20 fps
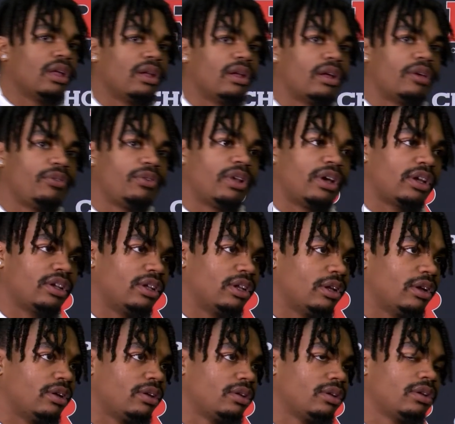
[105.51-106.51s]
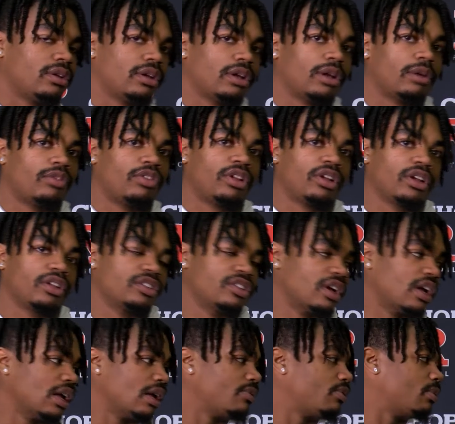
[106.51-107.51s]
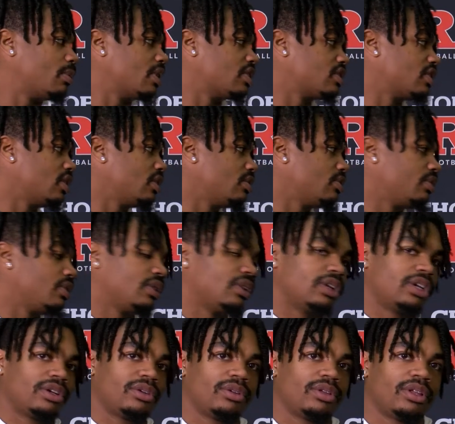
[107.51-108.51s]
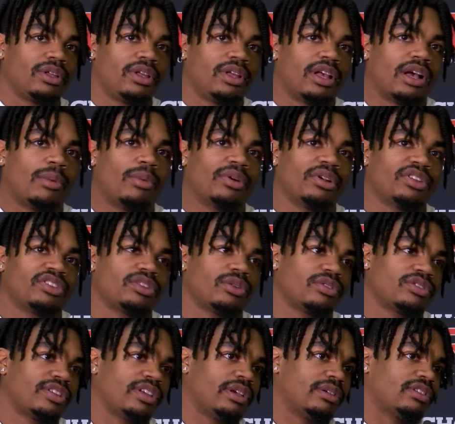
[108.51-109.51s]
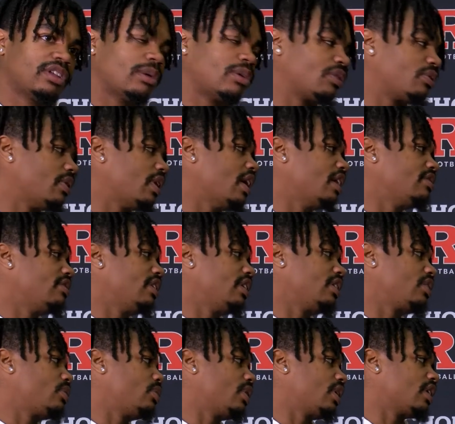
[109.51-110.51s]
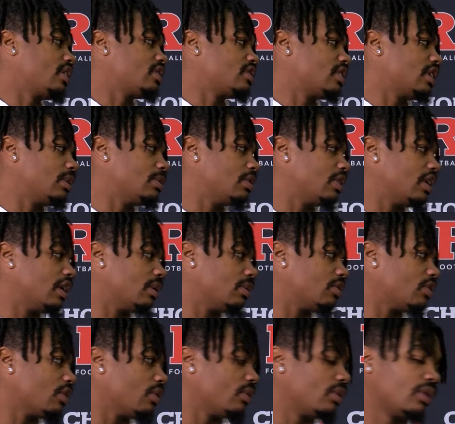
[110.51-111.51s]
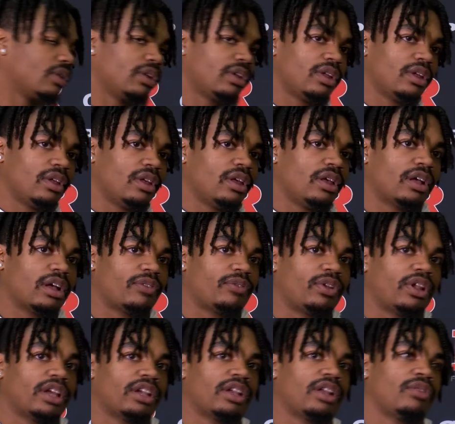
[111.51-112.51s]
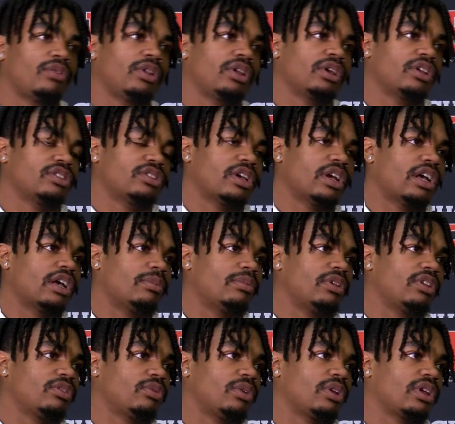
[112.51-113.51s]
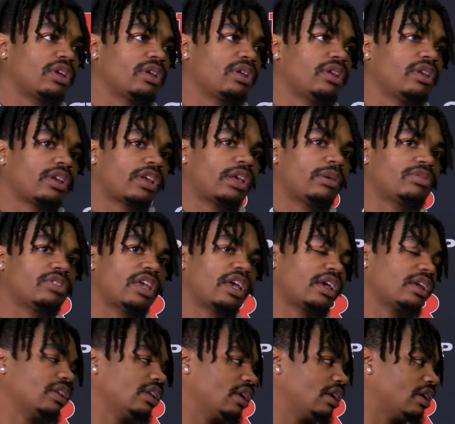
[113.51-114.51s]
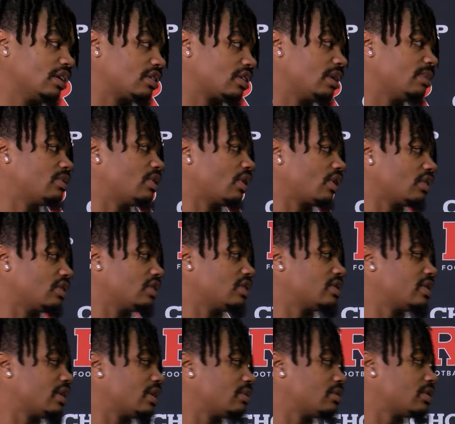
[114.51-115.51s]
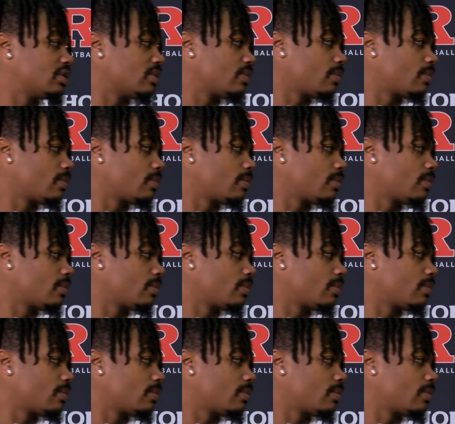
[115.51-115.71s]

I feel like I did a really good job for myself. You know, I wanted to show teams I was fast and quick at the same time. So I feel like I did a really good job and just want to keep stacking D's, keep talking to the teams.